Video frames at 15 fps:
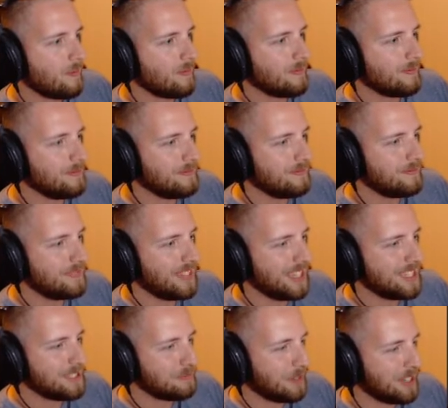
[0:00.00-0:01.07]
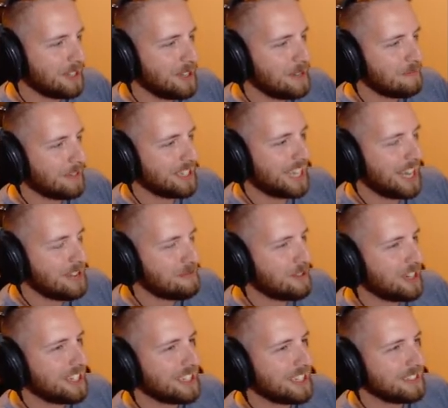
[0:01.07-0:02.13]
That is my day one.